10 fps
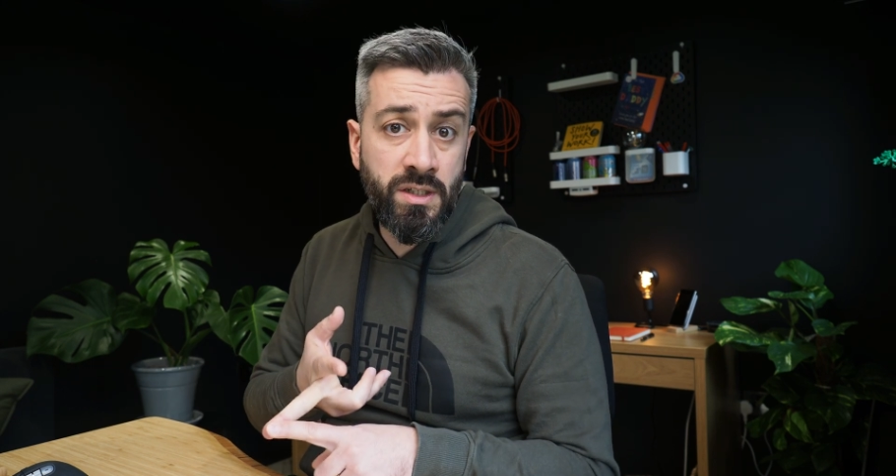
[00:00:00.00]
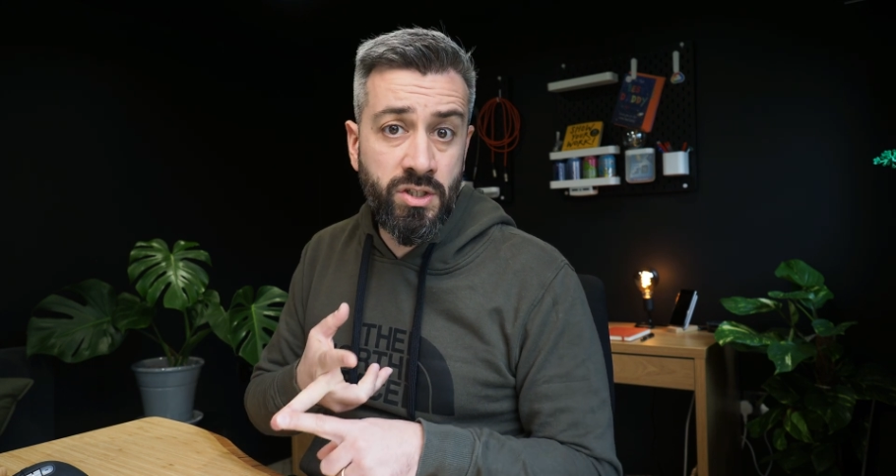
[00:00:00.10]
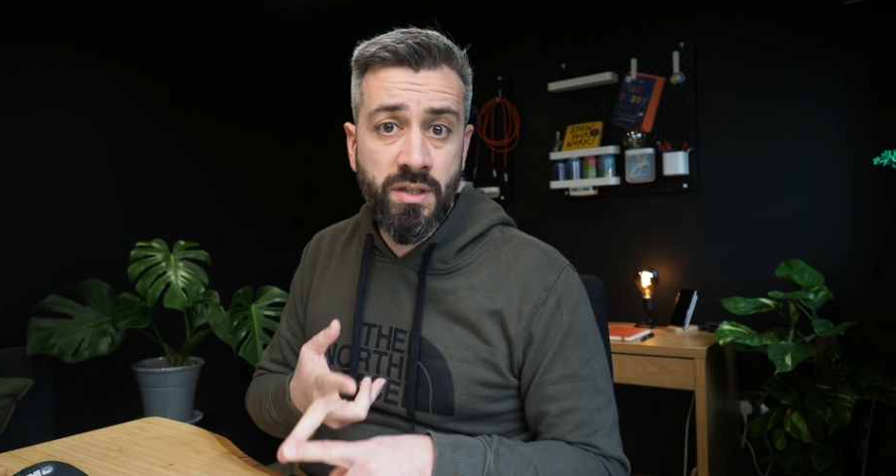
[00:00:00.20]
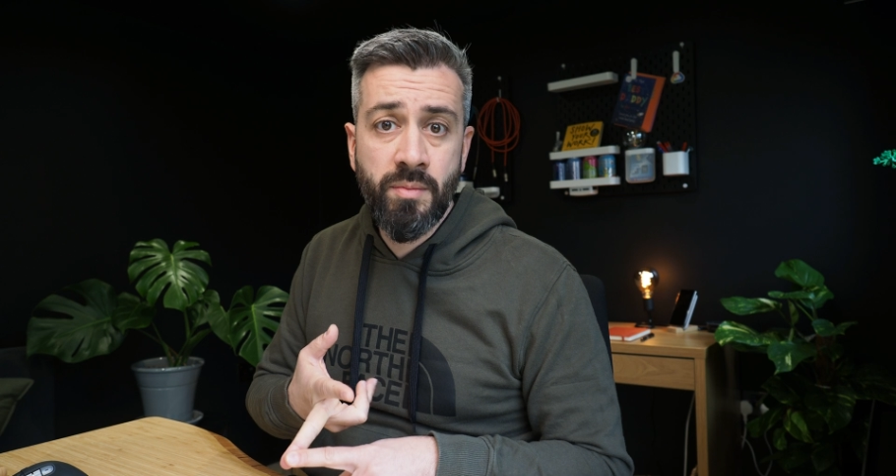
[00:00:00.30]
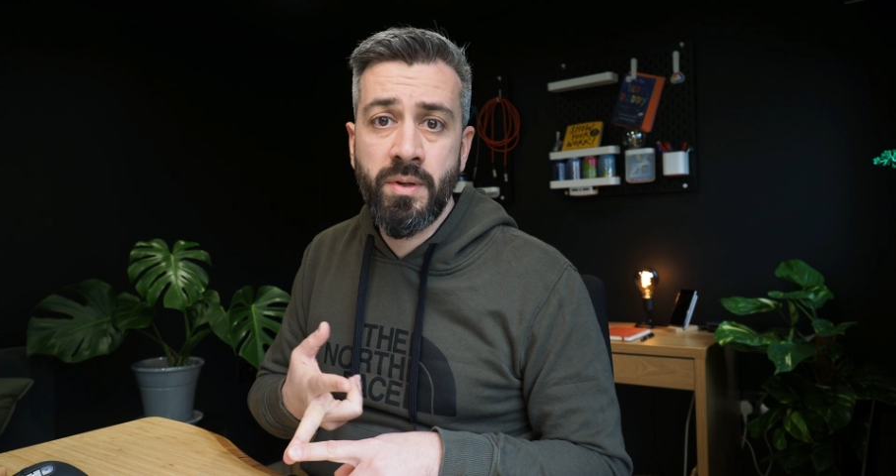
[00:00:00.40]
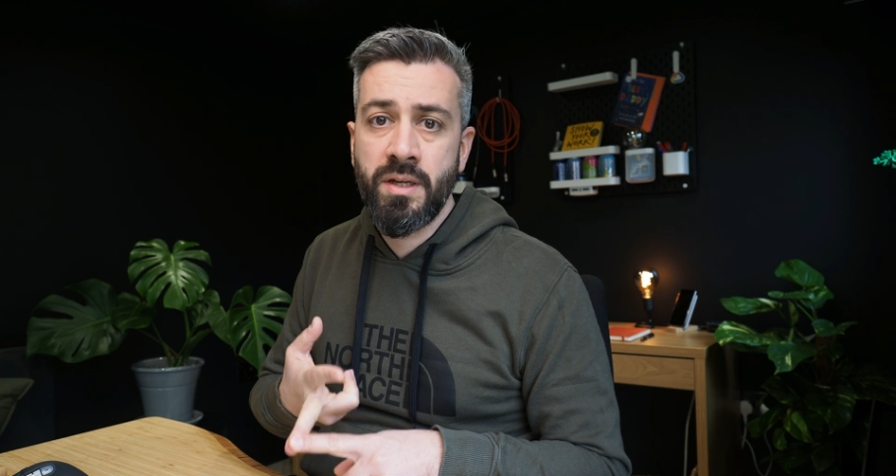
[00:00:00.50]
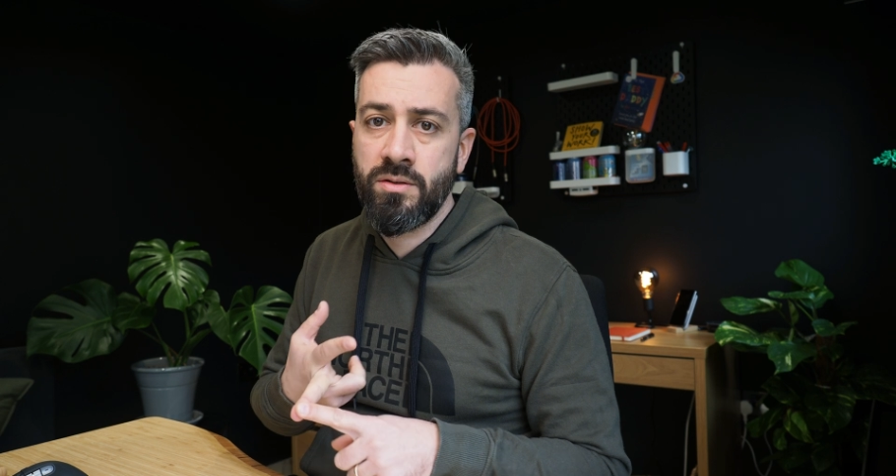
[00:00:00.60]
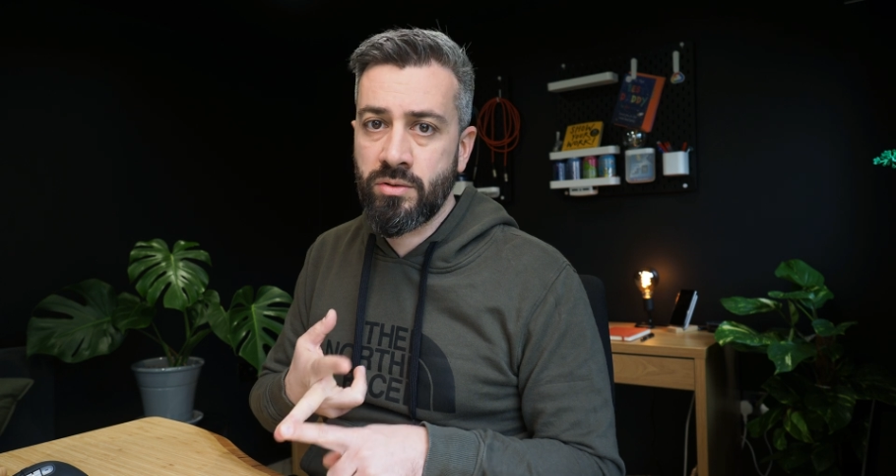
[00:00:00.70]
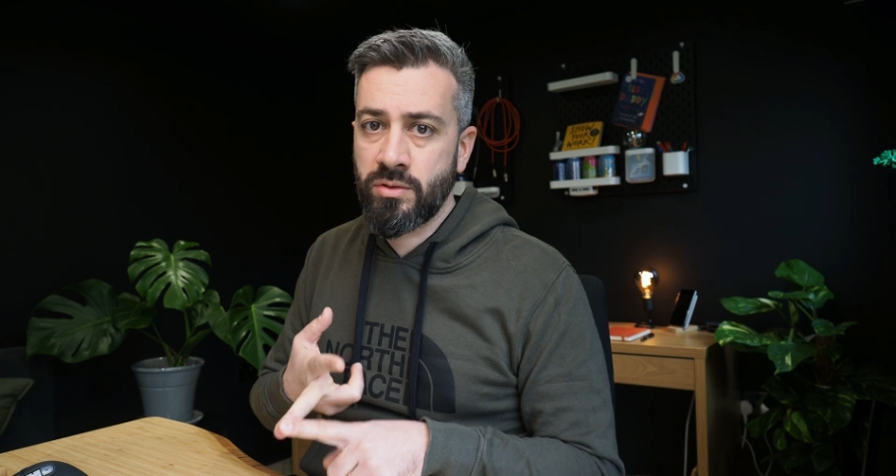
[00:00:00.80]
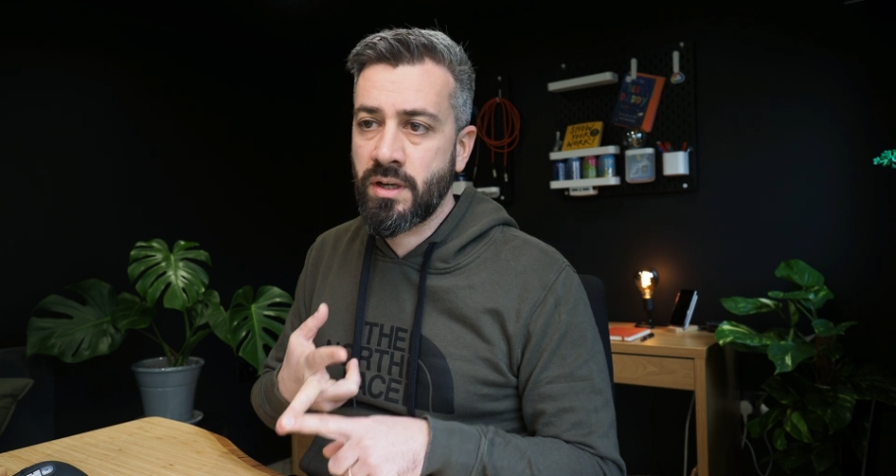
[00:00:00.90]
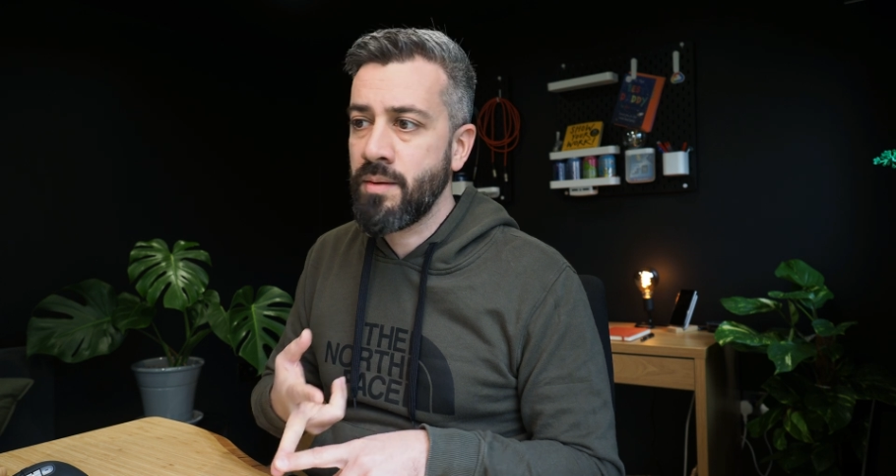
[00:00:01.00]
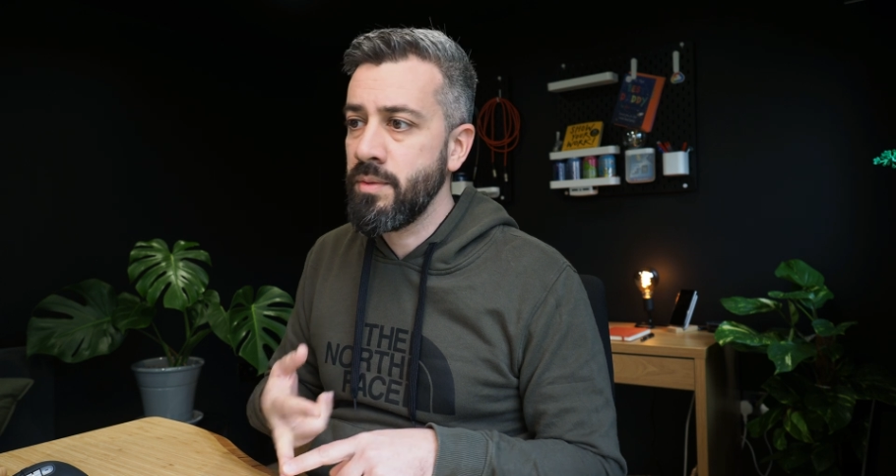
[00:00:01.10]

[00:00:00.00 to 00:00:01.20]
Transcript: G C P is also coming.